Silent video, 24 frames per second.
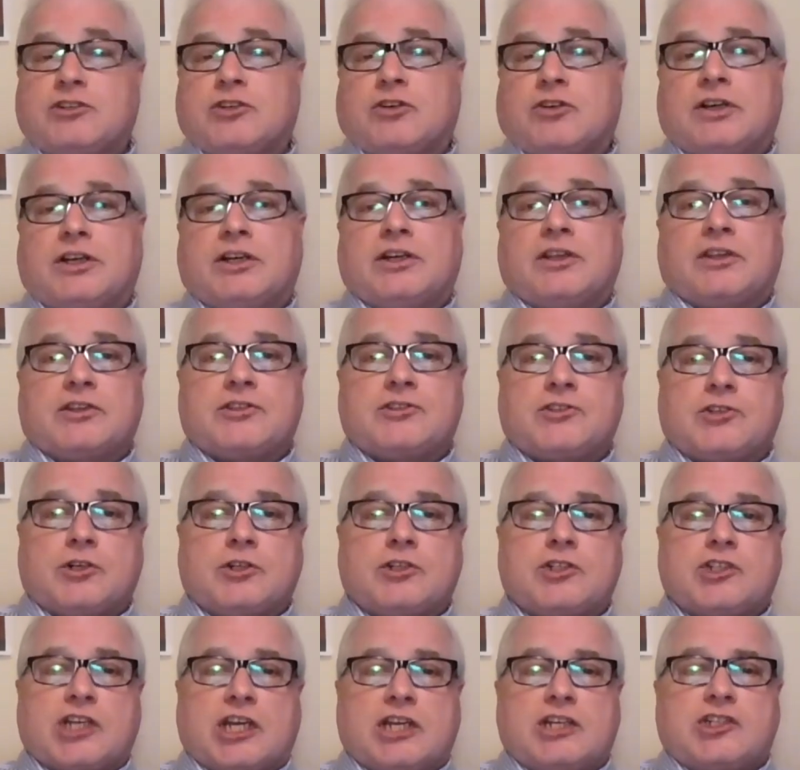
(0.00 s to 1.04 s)
enter into
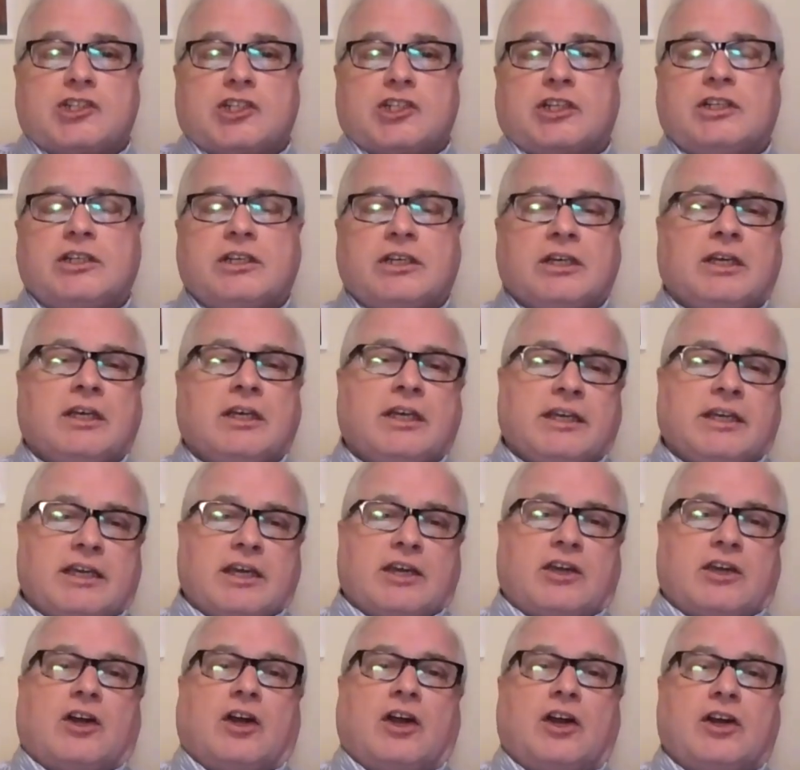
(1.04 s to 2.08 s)
the search engine
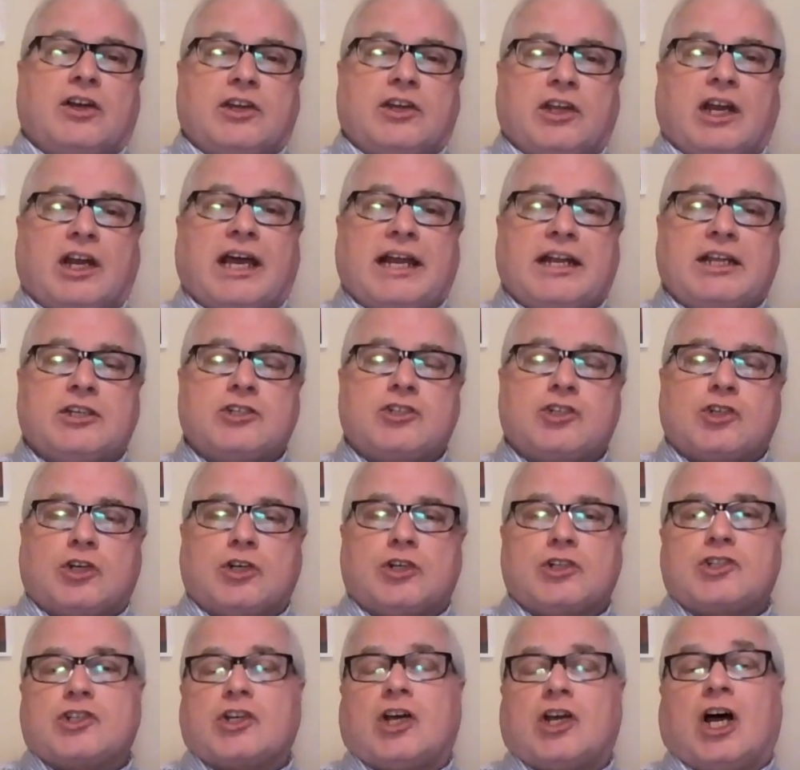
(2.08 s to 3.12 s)
Kincardine United
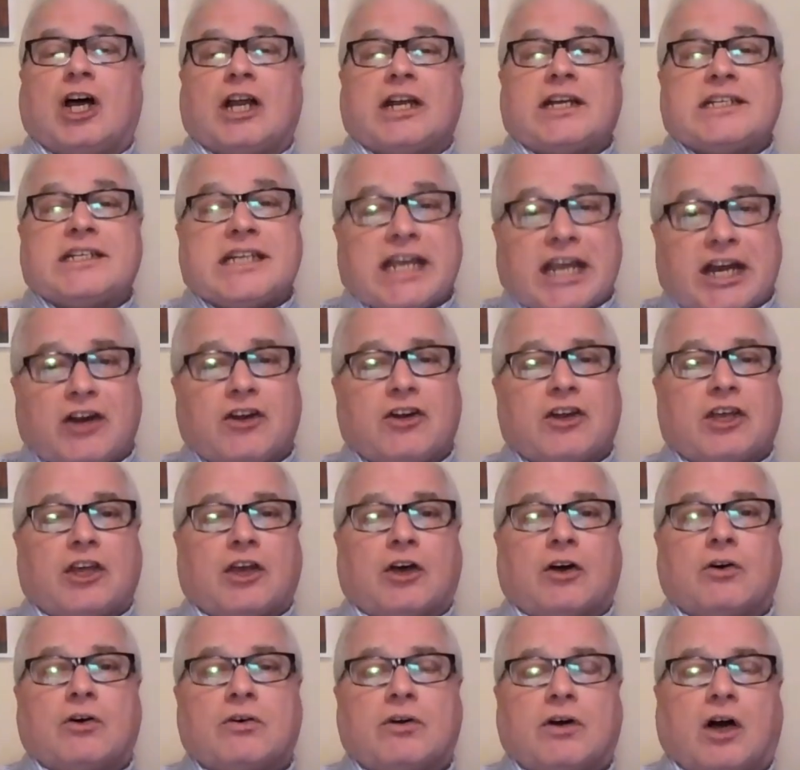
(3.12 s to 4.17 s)
Church
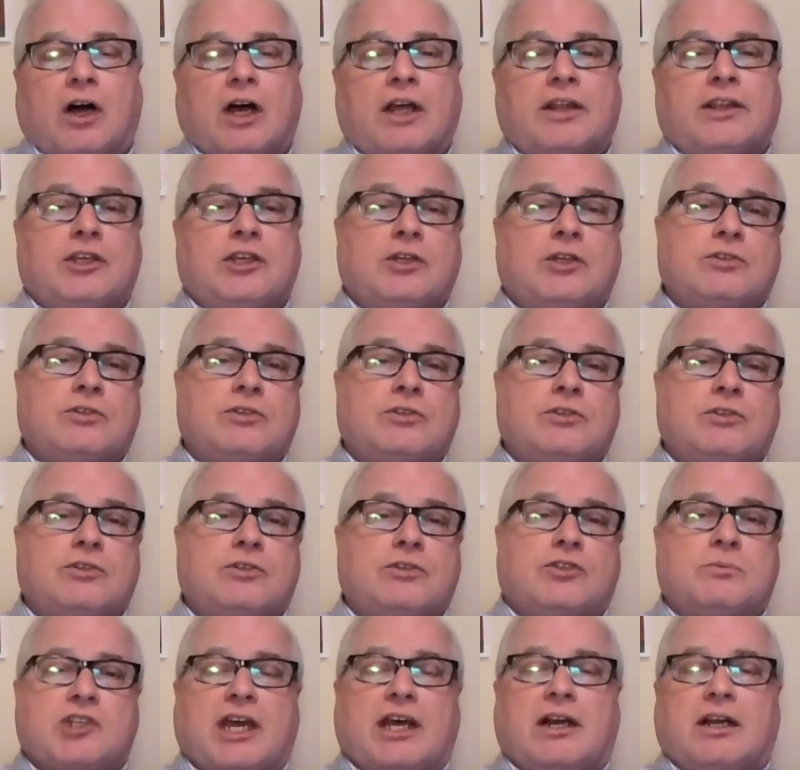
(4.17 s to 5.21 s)
Ontario on the
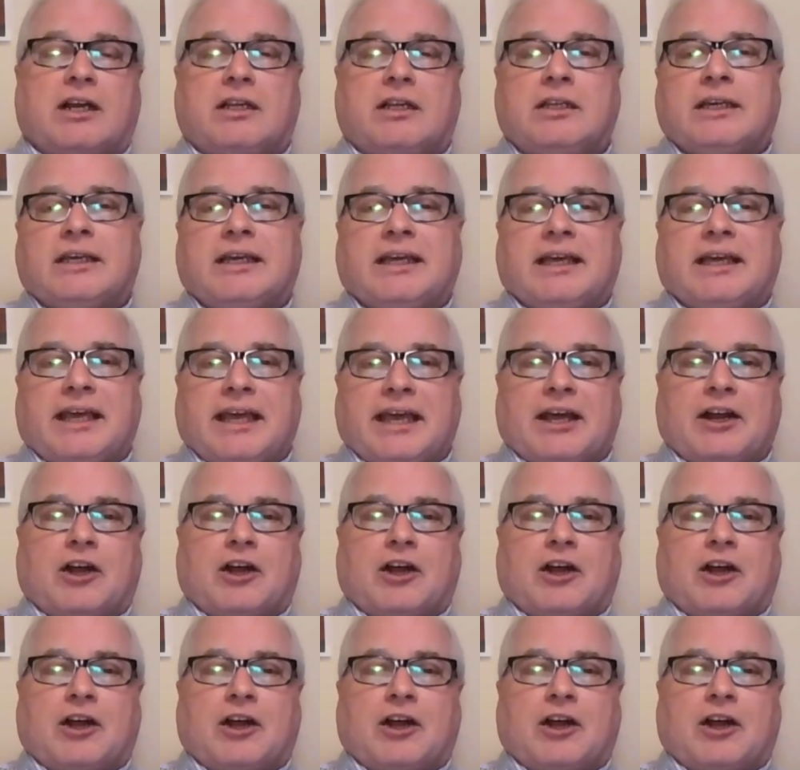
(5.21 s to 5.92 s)
YouTube channel,